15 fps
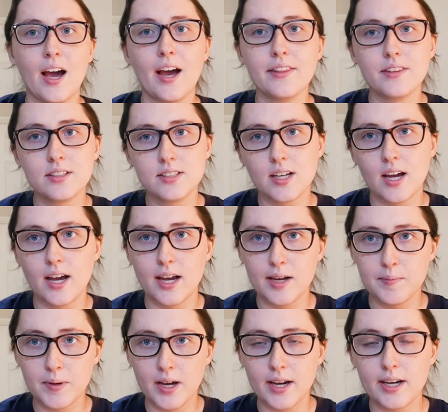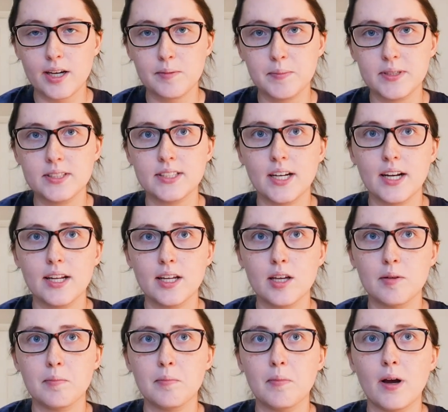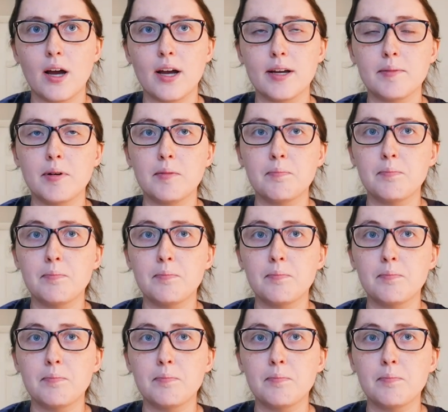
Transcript: At the time I had been dating my